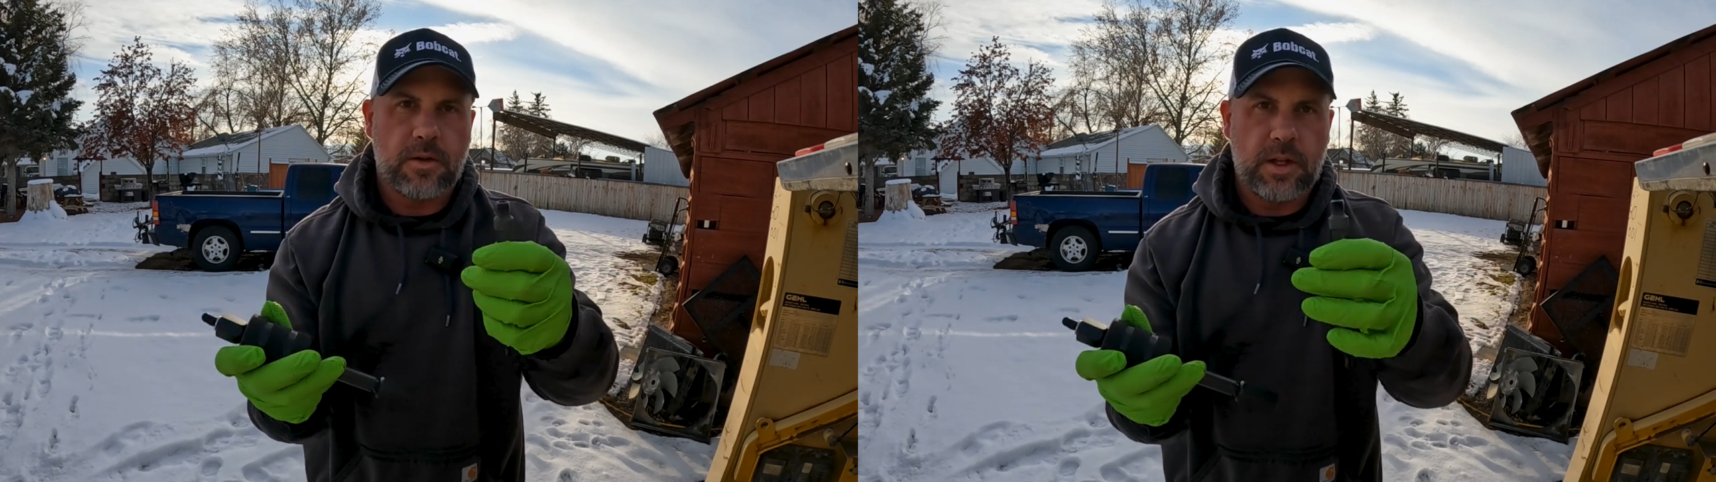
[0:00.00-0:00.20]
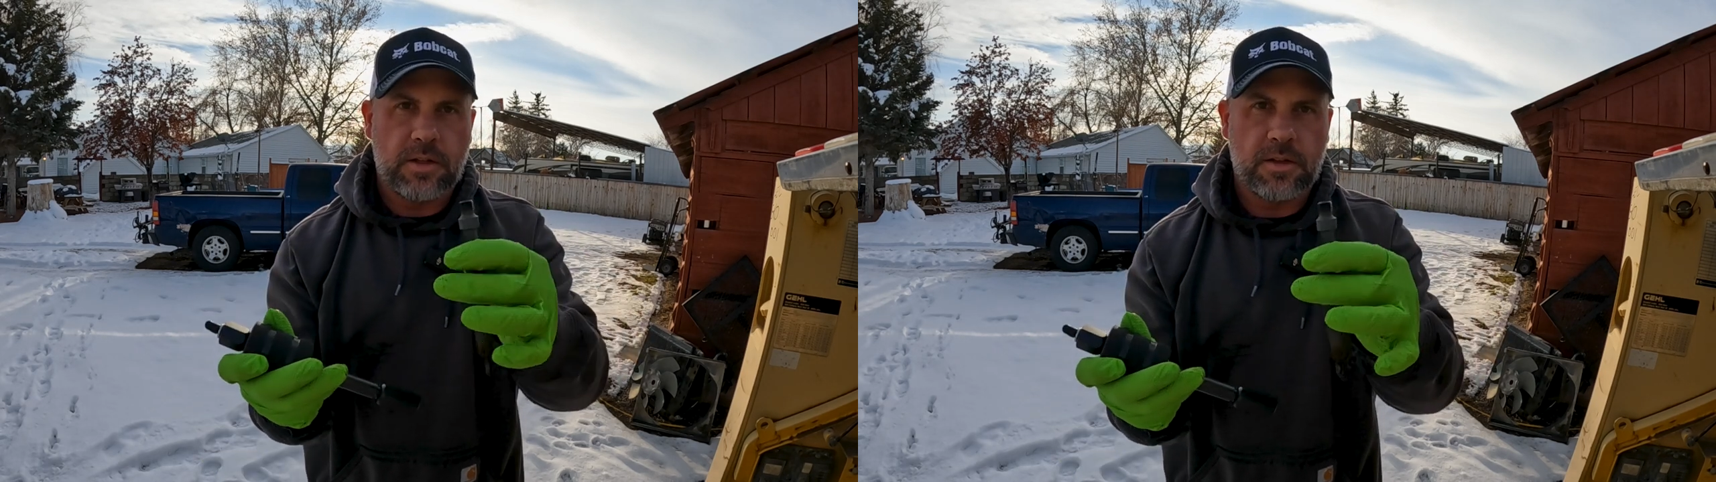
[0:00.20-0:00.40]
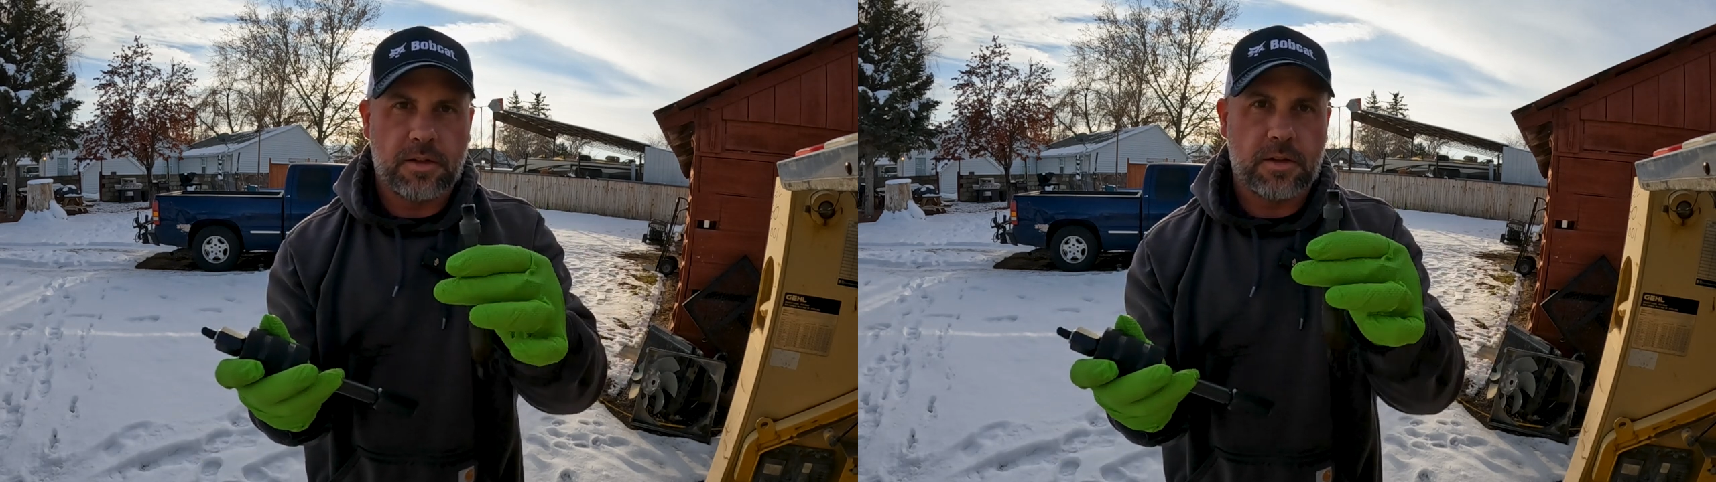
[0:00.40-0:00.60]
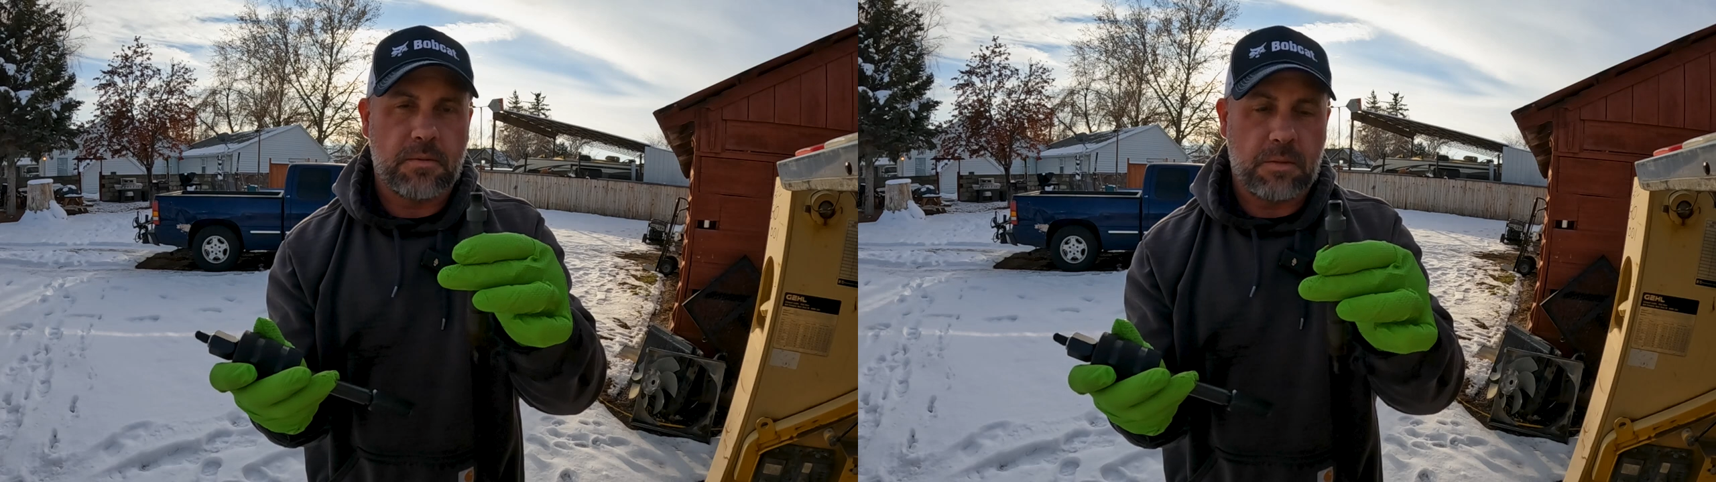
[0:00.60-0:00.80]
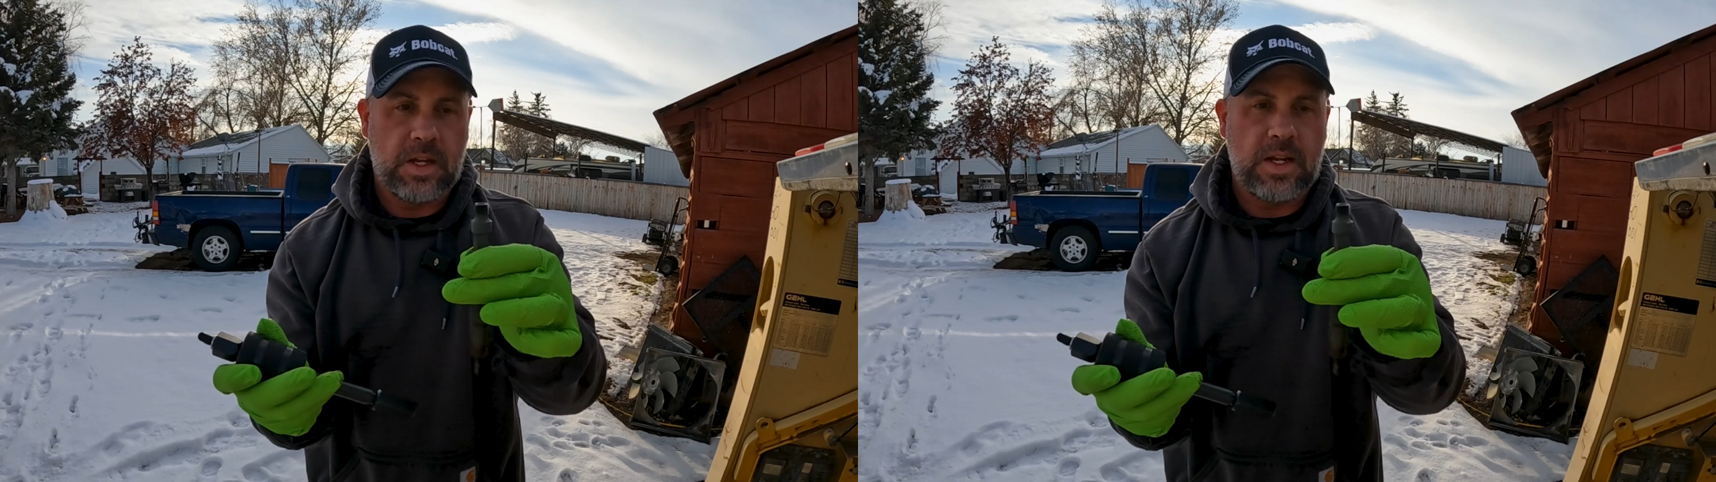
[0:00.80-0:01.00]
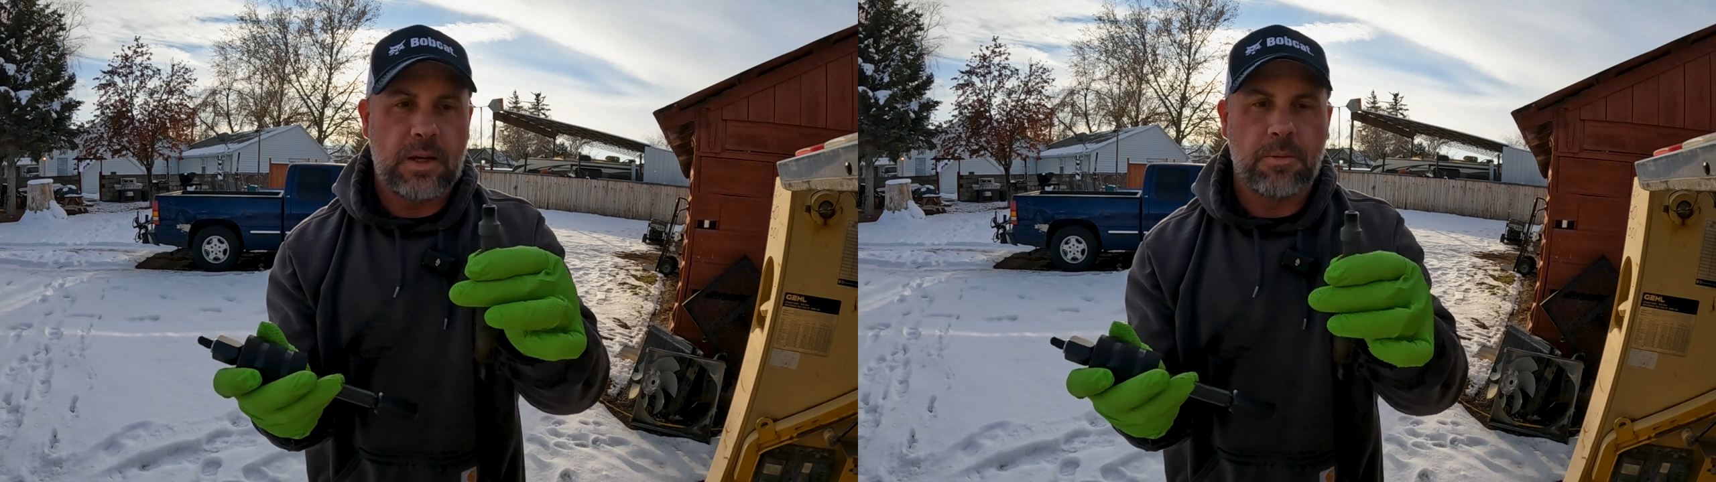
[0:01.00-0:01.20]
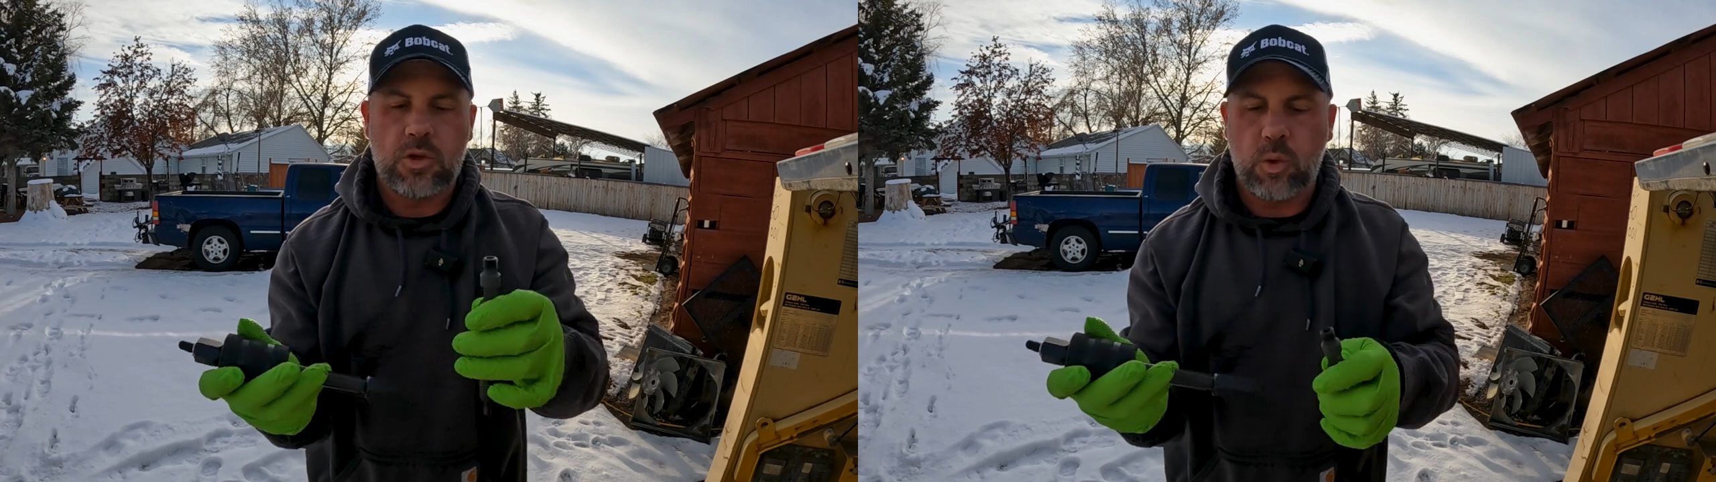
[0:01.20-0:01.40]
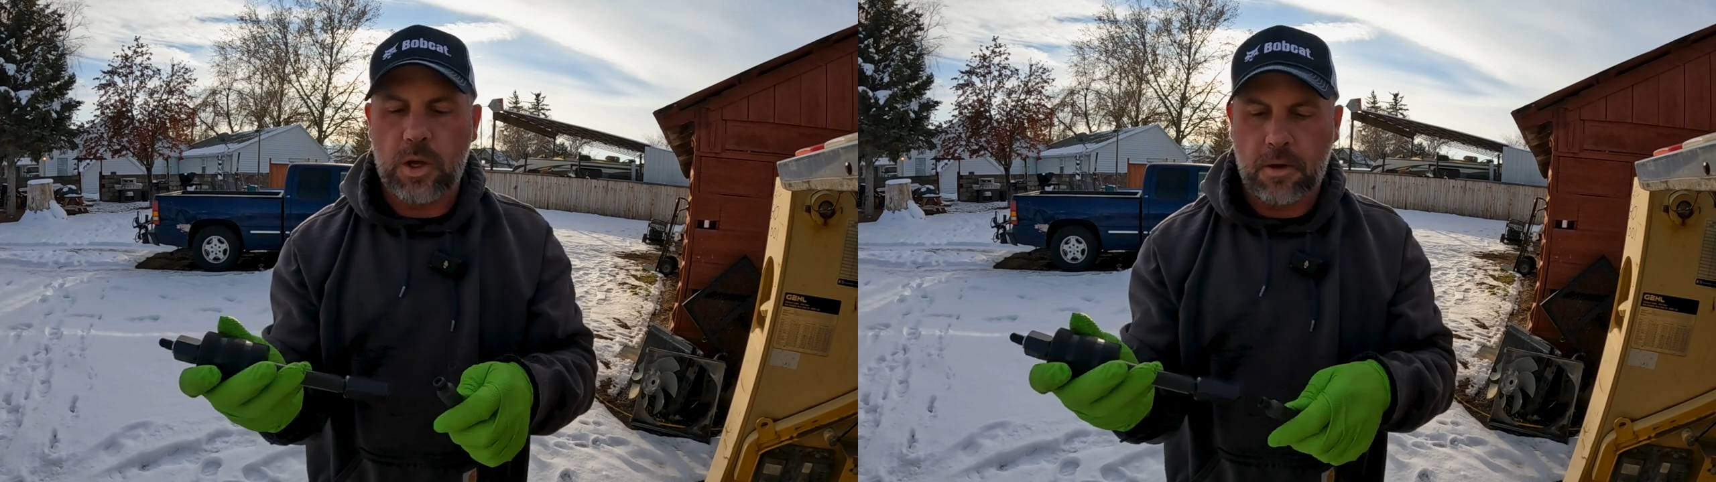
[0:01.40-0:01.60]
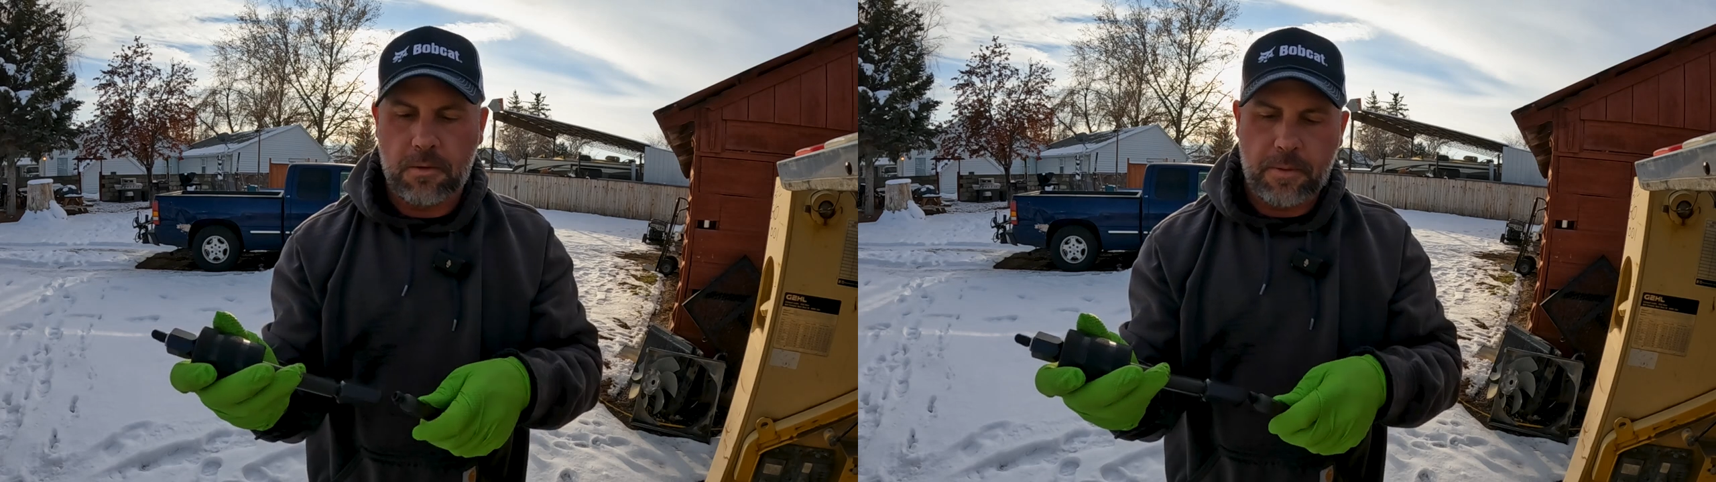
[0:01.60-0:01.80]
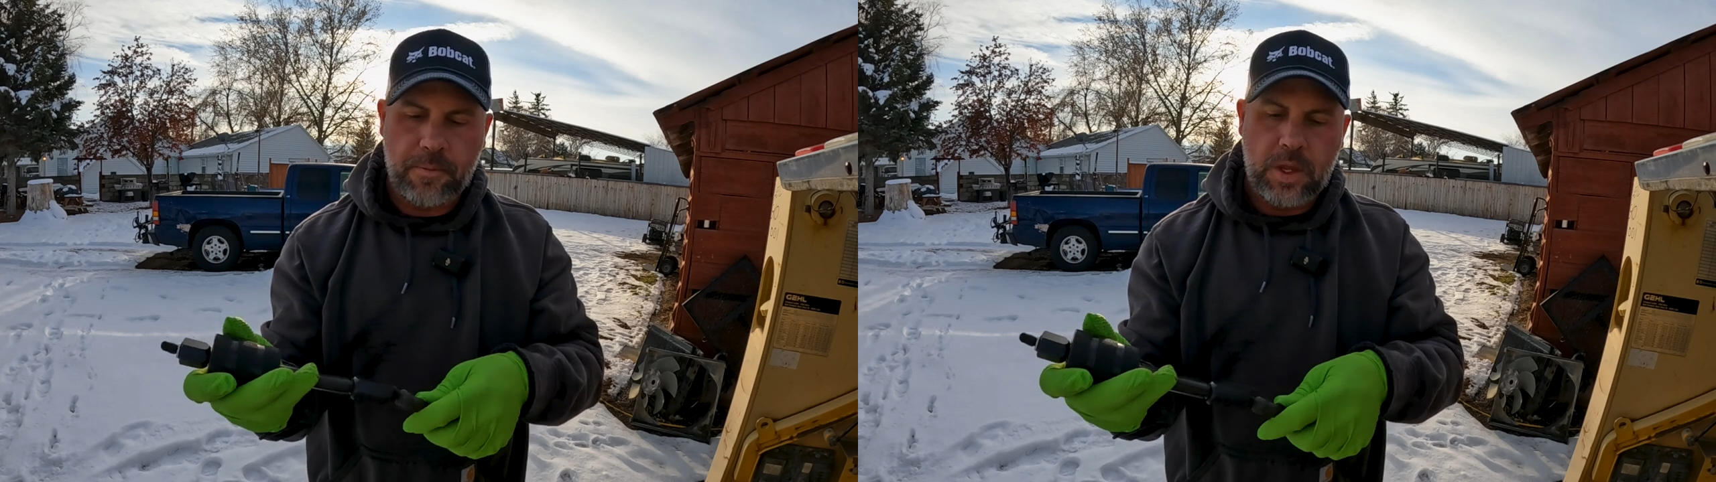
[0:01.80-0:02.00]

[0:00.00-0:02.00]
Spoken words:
and this is an M12.